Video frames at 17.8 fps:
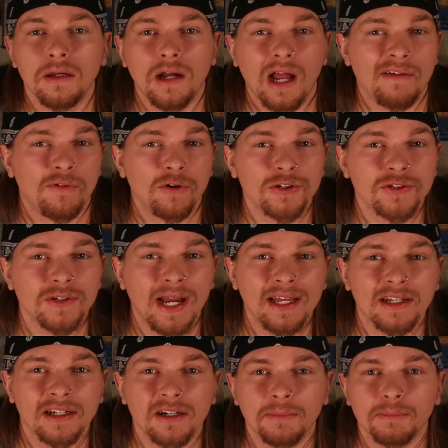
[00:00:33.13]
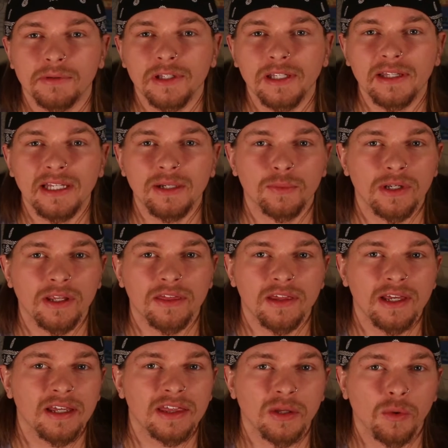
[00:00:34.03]
I've also had to completely
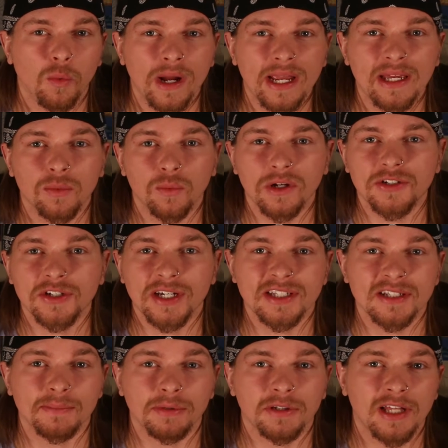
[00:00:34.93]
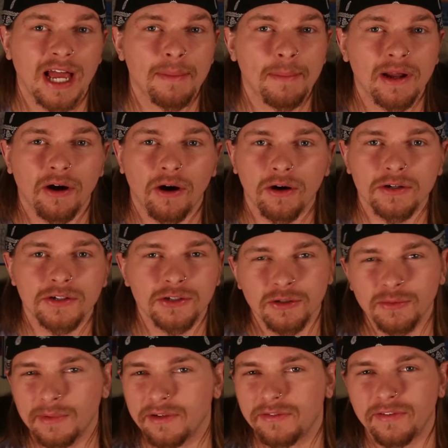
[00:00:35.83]
rethink the way in which I supply my art
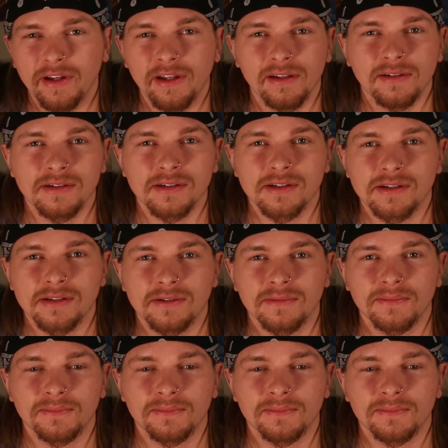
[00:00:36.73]
to my fans.